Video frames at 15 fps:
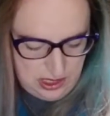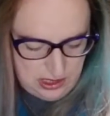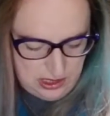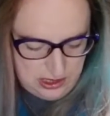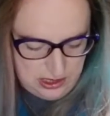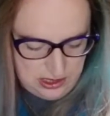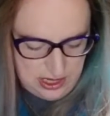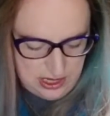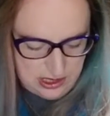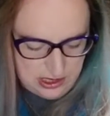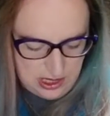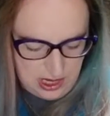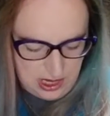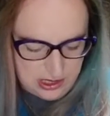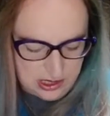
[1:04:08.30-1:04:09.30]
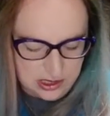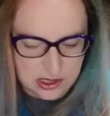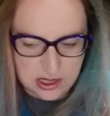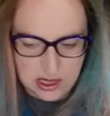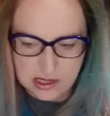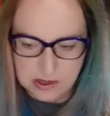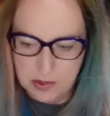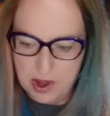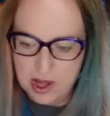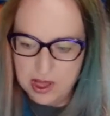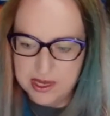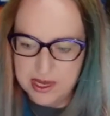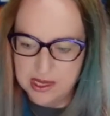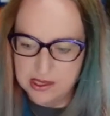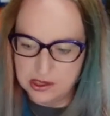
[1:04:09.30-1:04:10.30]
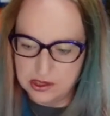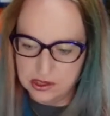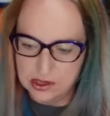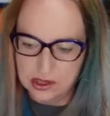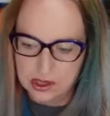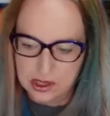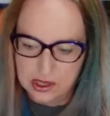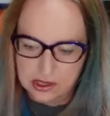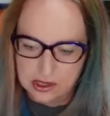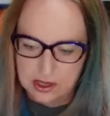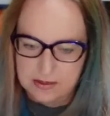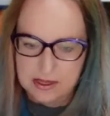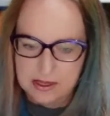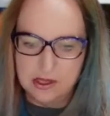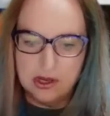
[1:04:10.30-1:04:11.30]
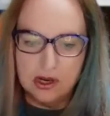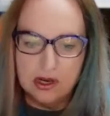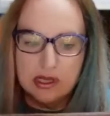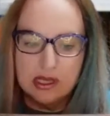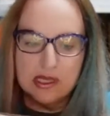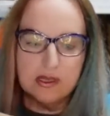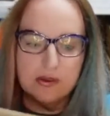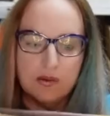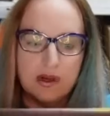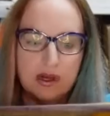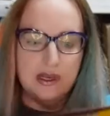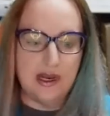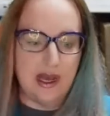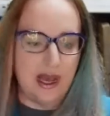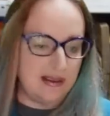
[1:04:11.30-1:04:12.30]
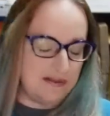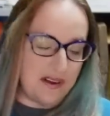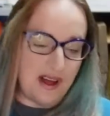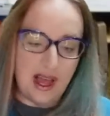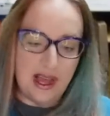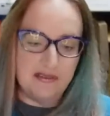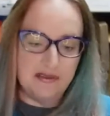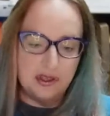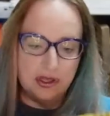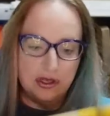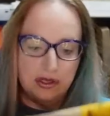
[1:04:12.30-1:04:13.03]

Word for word: doesn't say the side. It's, it's polyester. So I'm going to start this one at five